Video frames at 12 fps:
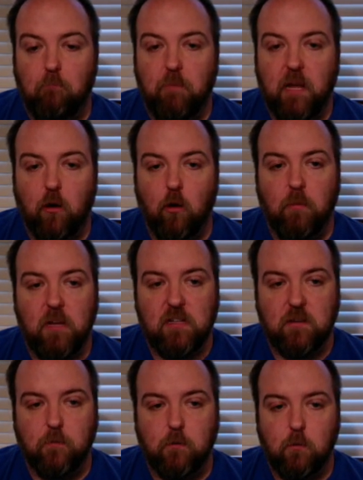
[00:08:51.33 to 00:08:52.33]
bigger piece
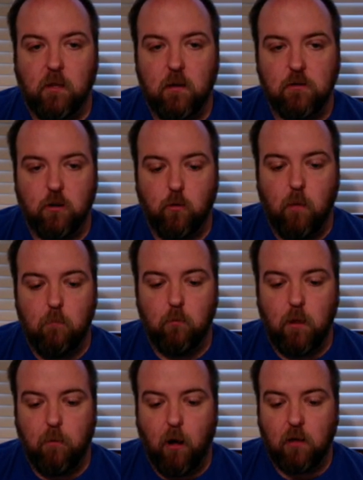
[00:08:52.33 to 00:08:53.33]
of loot. Like here's a creme
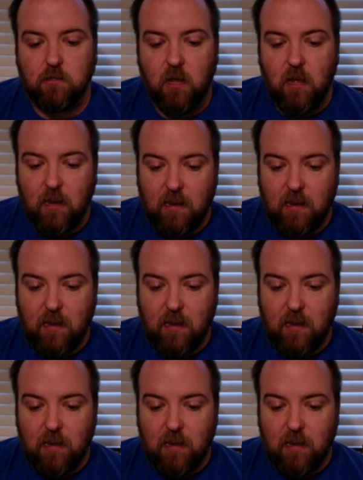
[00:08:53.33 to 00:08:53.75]
brulee boss.